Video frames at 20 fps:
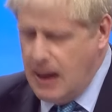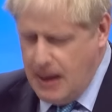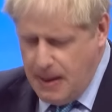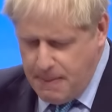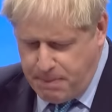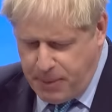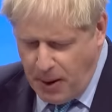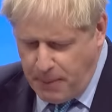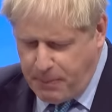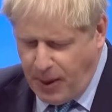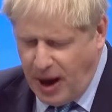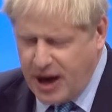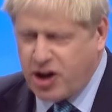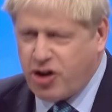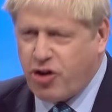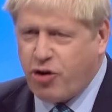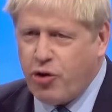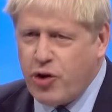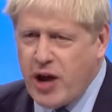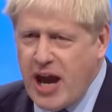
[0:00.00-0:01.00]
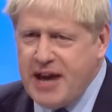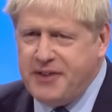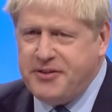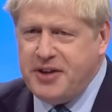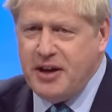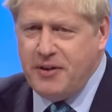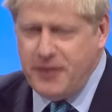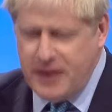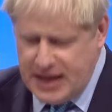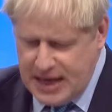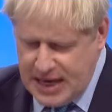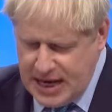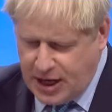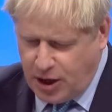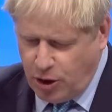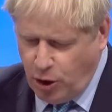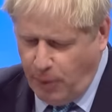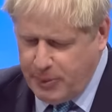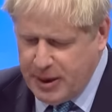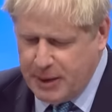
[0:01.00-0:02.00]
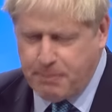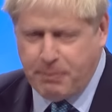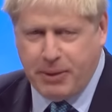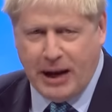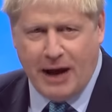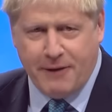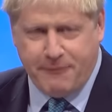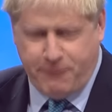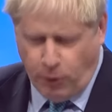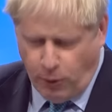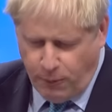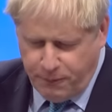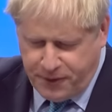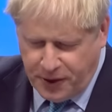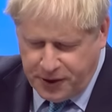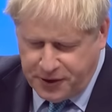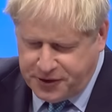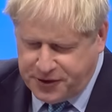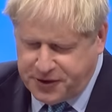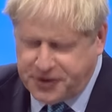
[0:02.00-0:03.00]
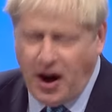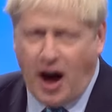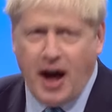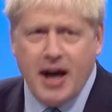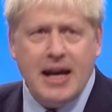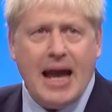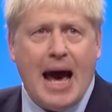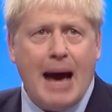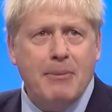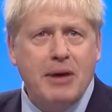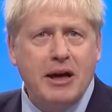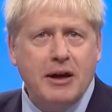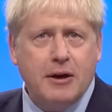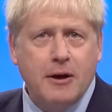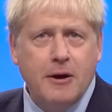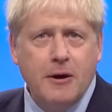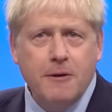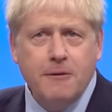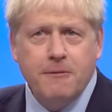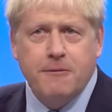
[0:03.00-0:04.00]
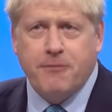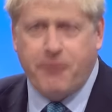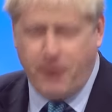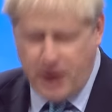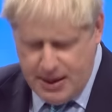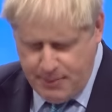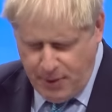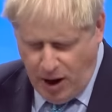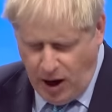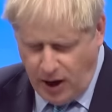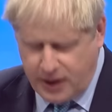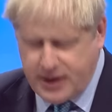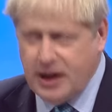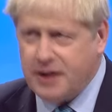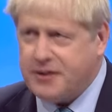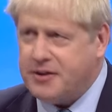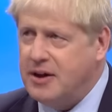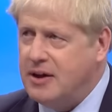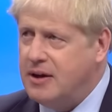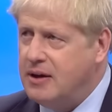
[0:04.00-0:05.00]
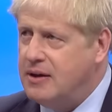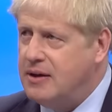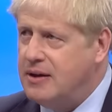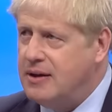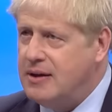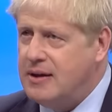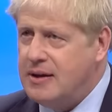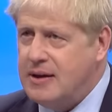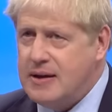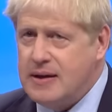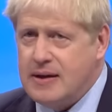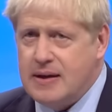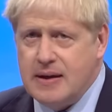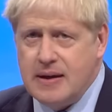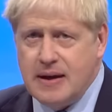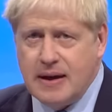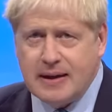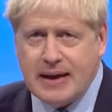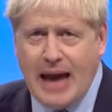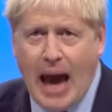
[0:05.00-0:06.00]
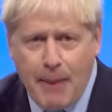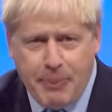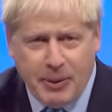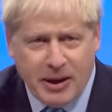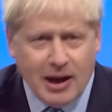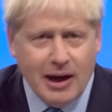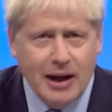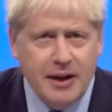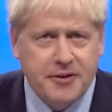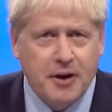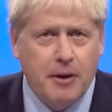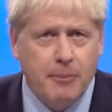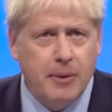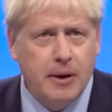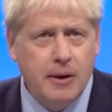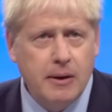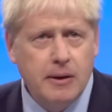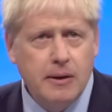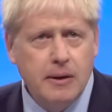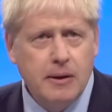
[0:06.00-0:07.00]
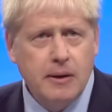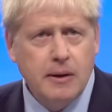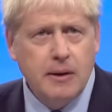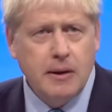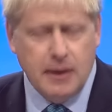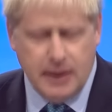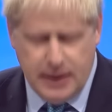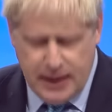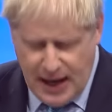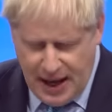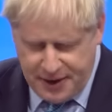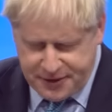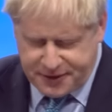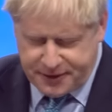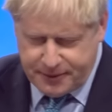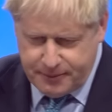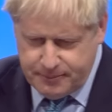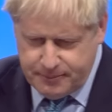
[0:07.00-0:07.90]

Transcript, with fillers: but by creating the economic platform for dynamic, free market capitalism. Yes.